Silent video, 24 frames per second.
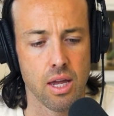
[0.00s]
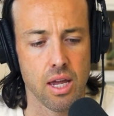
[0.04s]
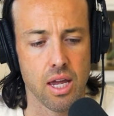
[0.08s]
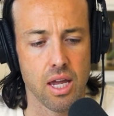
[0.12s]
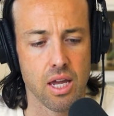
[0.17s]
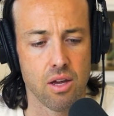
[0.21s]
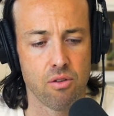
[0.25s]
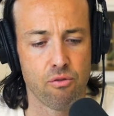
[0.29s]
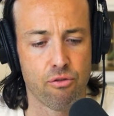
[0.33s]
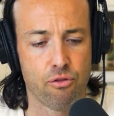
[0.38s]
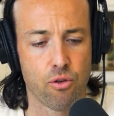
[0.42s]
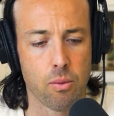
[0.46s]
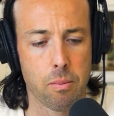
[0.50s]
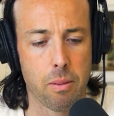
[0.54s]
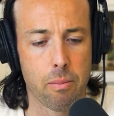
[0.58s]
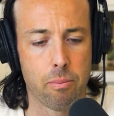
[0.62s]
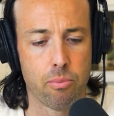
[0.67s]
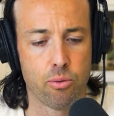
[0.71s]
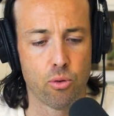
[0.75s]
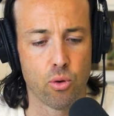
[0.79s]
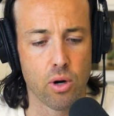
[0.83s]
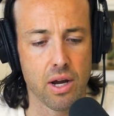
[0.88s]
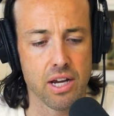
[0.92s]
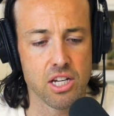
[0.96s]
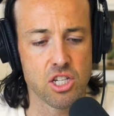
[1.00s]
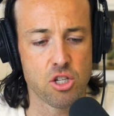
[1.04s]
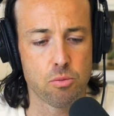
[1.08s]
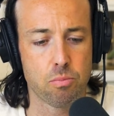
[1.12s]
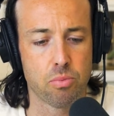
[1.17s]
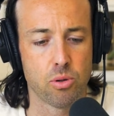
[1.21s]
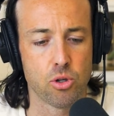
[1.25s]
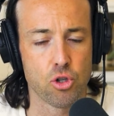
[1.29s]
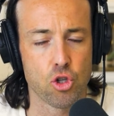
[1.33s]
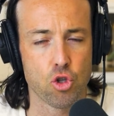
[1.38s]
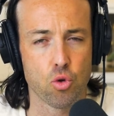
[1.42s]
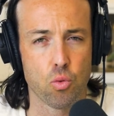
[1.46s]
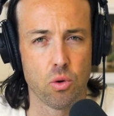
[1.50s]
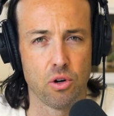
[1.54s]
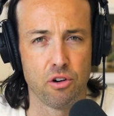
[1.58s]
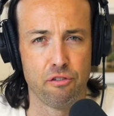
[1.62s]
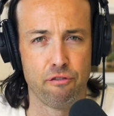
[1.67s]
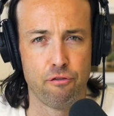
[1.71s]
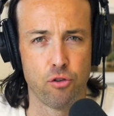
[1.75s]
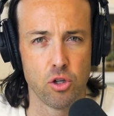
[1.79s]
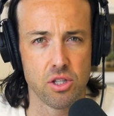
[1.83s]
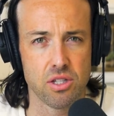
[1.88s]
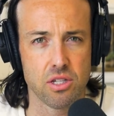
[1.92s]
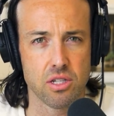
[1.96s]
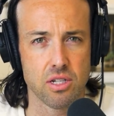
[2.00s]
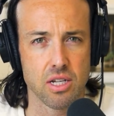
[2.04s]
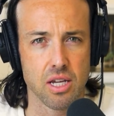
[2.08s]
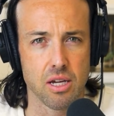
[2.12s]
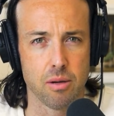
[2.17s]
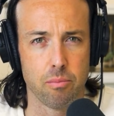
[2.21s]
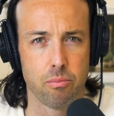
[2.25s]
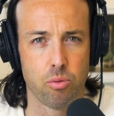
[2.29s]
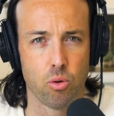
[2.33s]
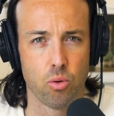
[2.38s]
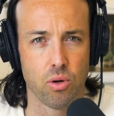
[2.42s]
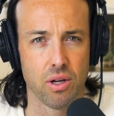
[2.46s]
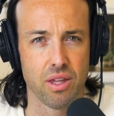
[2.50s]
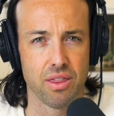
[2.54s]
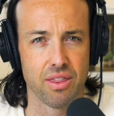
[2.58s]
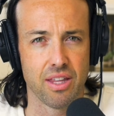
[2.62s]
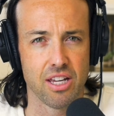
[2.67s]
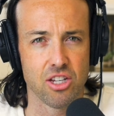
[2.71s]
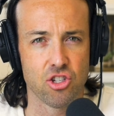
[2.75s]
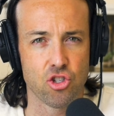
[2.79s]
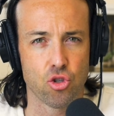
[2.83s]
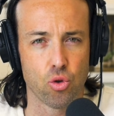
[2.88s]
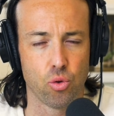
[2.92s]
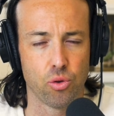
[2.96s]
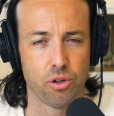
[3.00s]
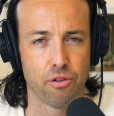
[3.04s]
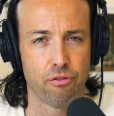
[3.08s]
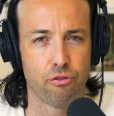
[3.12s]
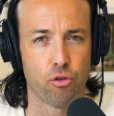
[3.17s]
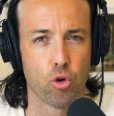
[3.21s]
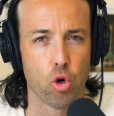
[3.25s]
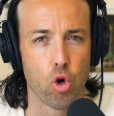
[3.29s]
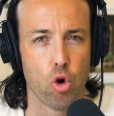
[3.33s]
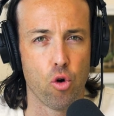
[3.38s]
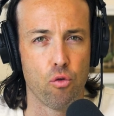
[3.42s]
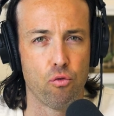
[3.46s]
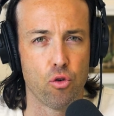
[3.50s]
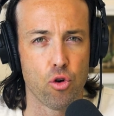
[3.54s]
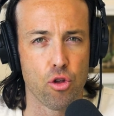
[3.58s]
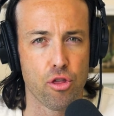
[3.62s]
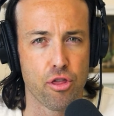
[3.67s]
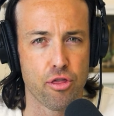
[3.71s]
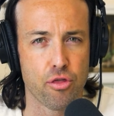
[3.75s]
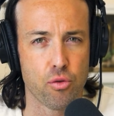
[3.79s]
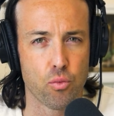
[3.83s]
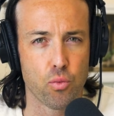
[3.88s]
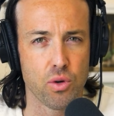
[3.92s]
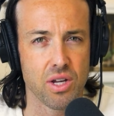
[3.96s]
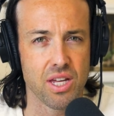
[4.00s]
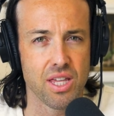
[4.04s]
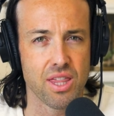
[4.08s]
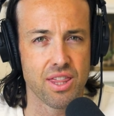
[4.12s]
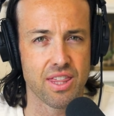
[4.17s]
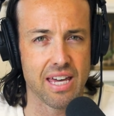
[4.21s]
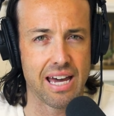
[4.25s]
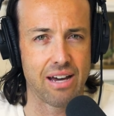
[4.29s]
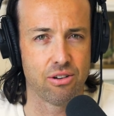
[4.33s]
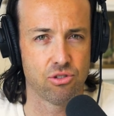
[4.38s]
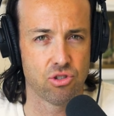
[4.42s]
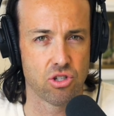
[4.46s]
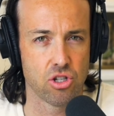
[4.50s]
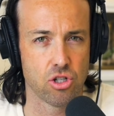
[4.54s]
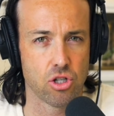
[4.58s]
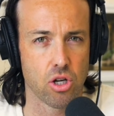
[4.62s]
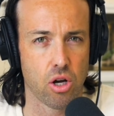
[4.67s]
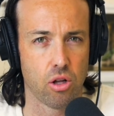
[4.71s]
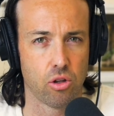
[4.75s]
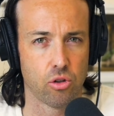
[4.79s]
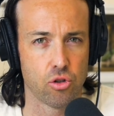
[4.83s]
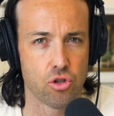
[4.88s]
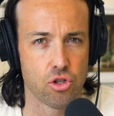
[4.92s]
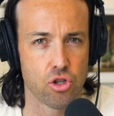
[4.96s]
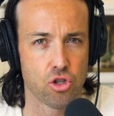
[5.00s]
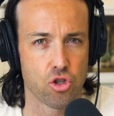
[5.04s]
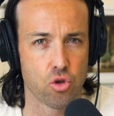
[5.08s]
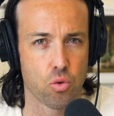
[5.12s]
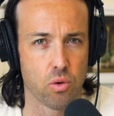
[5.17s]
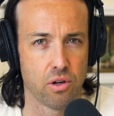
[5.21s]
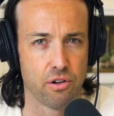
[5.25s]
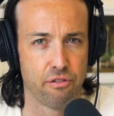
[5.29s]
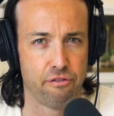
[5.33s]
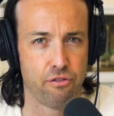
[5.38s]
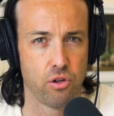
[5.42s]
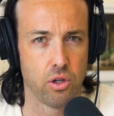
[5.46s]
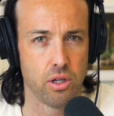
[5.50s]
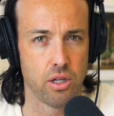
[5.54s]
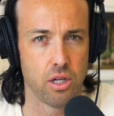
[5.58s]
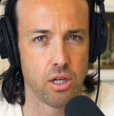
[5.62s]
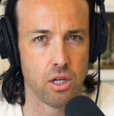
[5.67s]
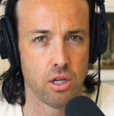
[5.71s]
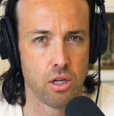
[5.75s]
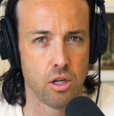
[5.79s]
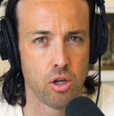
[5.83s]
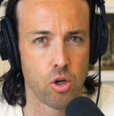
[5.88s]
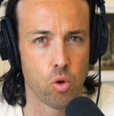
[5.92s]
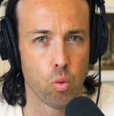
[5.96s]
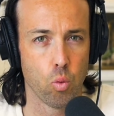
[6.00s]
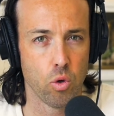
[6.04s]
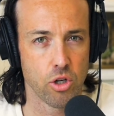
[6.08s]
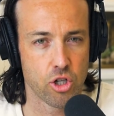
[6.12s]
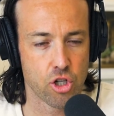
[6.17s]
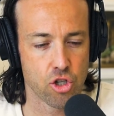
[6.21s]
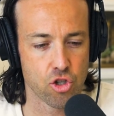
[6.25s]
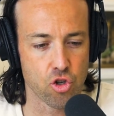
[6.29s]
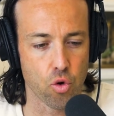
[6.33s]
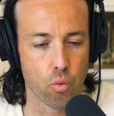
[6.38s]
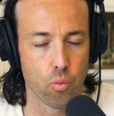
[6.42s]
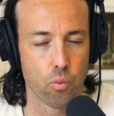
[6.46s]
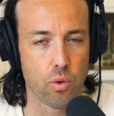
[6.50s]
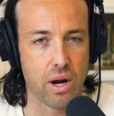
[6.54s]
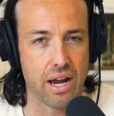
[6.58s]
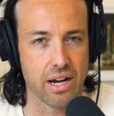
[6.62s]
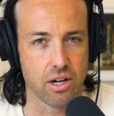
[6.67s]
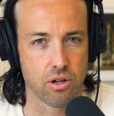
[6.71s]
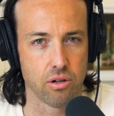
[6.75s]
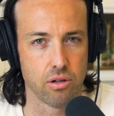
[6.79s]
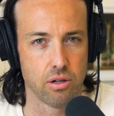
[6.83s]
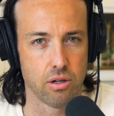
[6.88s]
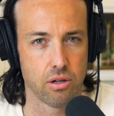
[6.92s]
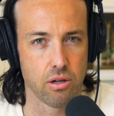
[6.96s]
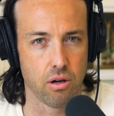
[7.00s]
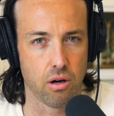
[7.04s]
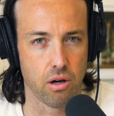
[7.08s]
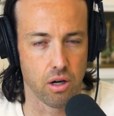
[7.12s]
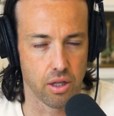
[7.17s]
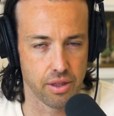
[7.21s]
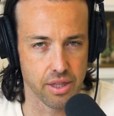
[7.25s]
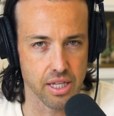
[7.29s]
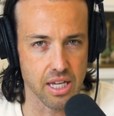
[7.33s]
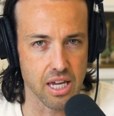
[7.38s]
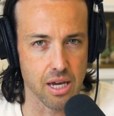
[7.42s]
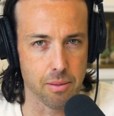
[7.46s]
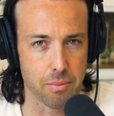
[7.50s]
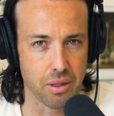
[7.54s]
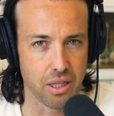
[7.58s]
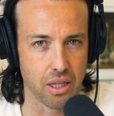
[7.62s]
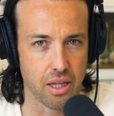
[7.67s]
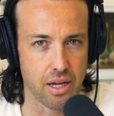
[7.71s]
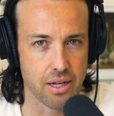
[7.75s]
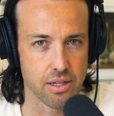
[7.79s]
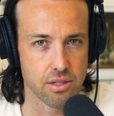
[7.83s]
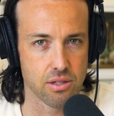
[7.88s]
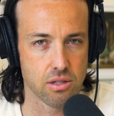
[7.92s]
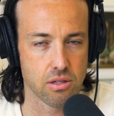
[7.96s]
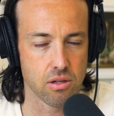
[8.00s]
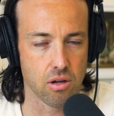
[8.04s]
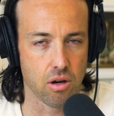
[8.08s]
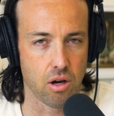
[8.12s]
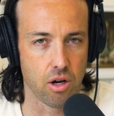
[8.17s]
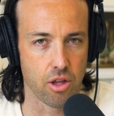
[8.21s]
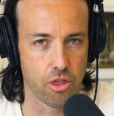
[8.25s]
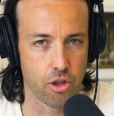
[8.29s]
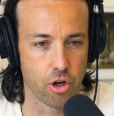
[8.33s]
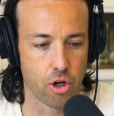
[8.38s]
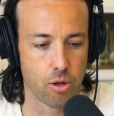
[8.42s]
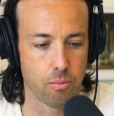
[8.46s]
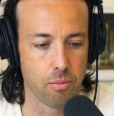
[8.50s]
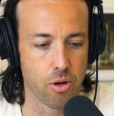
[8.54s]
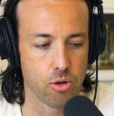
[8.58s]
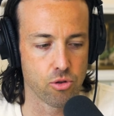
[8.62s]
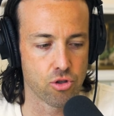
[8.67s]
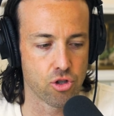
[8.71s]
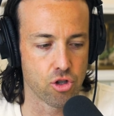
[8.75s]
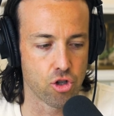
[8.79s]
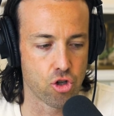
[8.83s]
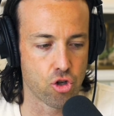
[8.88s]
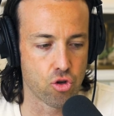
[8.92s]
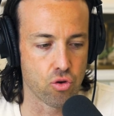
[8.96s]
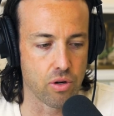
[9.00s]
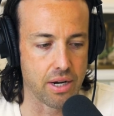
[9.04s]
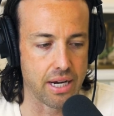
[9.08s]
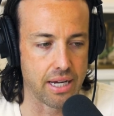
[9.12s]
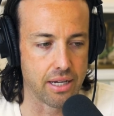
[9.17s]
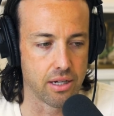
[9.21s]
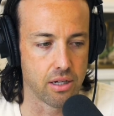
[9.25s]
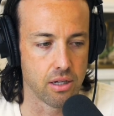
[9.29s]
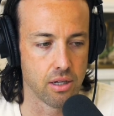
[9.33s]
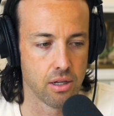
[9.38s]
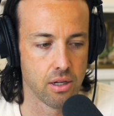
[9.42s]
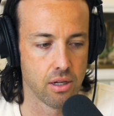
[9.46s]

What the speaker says: And from a price per square foot standpoint, they sold it for over $3,000 a square foot, which is a record on the MLS on the Hermosa Strand.